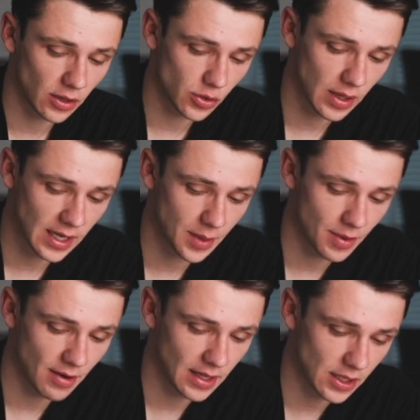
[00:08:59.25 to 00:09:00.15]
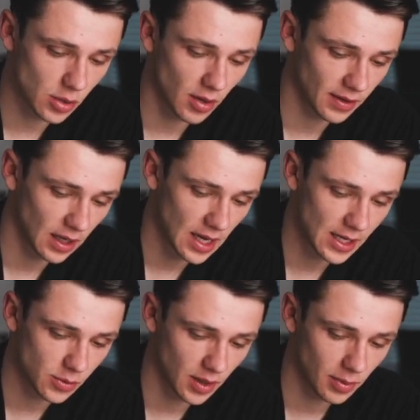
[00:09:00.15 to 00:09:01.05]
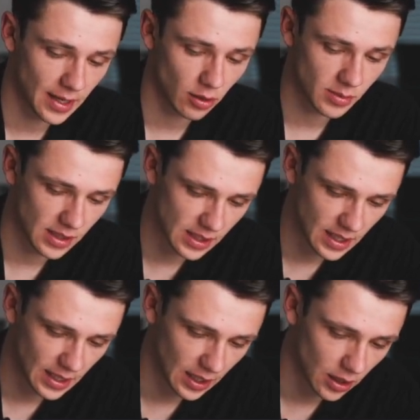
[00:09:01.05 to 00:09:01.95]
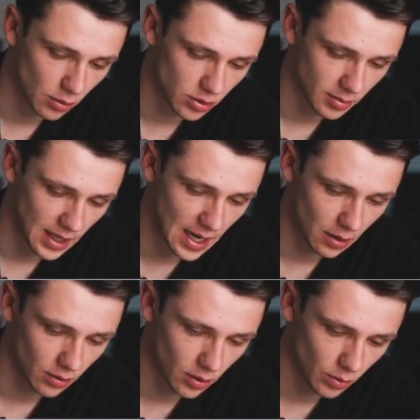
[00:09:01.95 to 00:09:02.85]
So can they be ready to come off their line? So when a player comes into here, they can close them down,